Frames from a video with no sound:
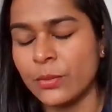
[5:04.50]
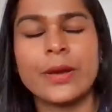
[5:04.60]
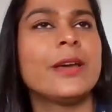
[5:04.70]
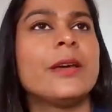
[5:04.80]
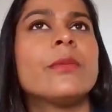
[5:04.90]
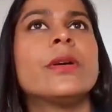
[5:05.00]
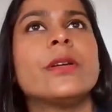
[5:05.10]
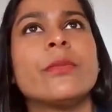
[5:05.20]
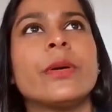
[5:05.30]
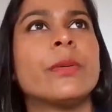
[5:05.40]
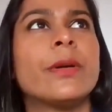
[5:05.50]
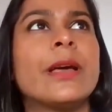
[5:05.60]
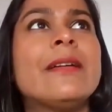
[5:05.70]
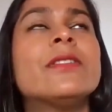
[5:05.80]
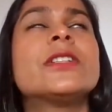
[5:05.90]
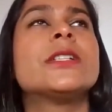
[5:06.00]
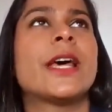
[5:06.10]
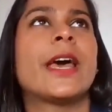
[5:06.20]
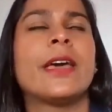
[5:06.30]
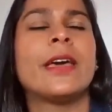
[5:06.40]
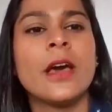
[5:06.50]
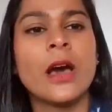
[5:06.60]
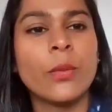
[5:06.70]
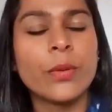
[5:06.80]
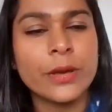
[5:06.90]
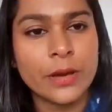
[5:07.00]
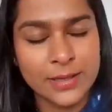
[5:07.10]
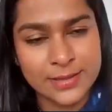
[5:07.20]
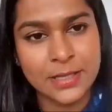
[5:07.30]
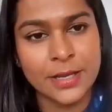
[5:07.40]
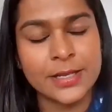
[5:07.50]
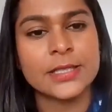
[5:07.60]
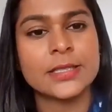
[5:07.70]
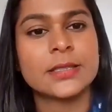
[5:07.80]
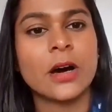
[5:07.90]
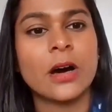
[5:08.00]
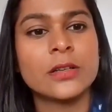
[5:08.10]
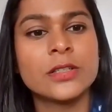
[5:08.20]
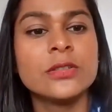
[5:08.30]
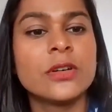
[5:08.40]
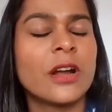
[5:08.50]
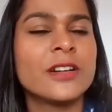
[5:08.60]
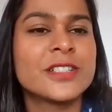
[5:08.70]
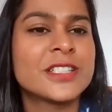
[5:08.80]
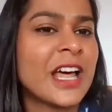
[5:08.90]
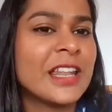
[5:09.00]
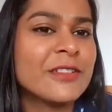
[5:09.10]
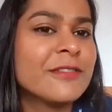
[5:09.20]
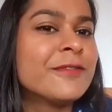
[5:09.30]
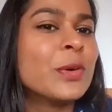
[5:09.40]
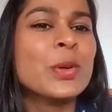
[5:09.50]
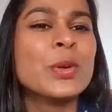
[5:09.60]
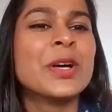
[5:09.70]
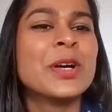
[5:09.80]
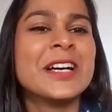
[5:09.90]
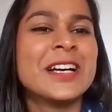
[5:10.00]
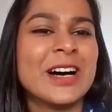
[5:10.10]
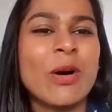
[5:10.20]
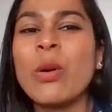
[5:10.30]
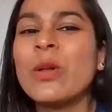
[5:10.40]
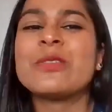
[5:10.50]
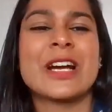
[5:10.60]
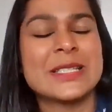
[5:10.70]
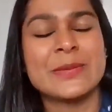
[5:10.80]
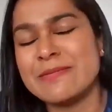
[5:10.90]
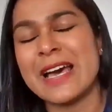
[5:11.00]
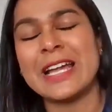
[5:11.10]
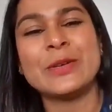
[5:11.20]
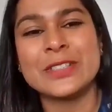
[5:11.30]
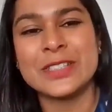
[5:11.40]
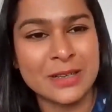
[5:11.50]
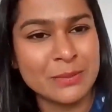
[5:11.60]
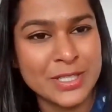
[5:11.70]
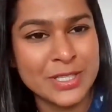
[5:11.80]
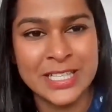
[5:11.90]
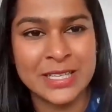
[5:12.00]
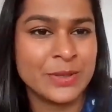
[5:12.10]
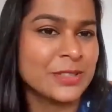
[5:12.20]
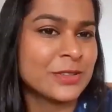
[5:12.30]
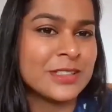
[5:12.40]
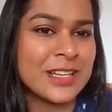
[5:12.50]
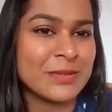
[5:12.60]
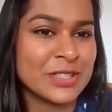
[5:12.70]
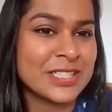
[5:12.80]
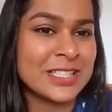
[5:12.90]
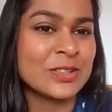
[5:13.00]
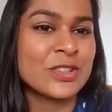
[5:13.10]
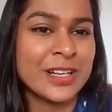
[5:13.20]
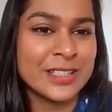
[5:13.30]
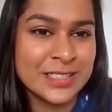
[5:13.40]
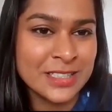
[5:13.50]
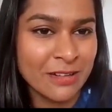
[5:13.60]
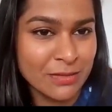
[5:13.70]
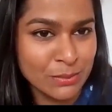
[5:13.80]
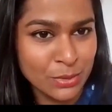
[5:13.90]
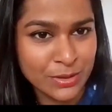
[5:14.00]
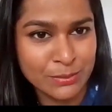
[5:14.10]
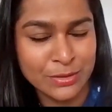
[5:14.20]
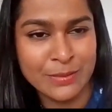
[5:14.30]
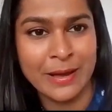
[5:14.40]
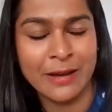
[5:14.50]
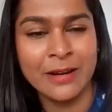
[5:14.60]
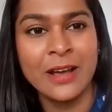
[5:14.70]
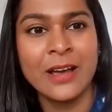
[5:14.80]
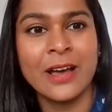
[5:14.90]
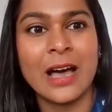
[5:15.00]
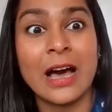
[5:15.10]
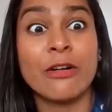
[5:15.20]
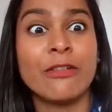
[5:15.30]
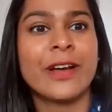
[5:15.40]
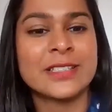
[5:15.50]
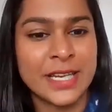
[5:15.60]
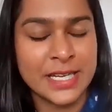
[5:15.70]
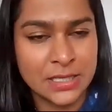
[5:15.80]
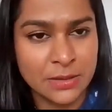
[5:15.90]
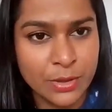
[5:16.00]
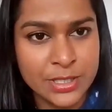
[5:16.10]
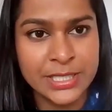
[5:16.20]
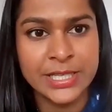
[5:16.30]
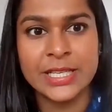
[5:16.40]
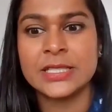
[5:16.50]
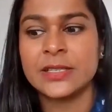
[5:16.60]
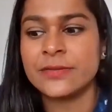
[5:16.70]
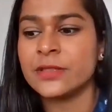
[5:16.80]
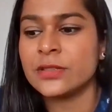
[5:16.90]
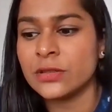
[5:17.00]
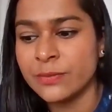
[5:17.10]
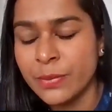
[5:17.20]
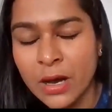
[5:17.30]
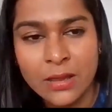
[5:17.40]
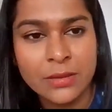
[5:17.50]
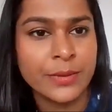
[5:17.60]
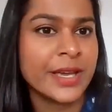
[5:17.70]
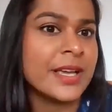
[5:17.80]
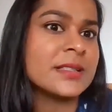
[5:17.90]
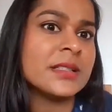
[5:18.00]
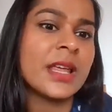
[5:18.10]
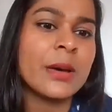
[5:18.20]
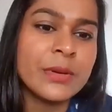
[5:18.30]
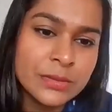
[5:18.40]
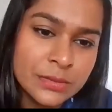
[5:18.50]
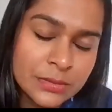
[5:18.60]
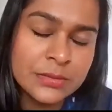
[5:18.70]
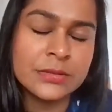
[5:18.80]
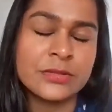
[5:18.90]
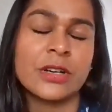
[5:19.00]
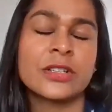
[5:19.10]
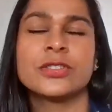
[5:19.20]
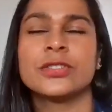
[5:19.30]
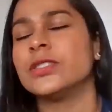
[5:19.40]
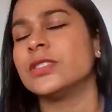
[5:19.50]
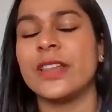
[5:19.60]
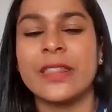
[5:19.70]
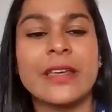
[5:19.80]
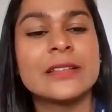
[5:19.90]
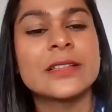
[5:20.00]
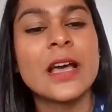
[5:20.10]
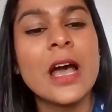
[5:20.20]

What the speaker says: we even today, we as scientists do not understand all the recipe manuals in our body. We're still trying to discover more and more about how fascinating our body is, different sort of pathways and chemical structures and things.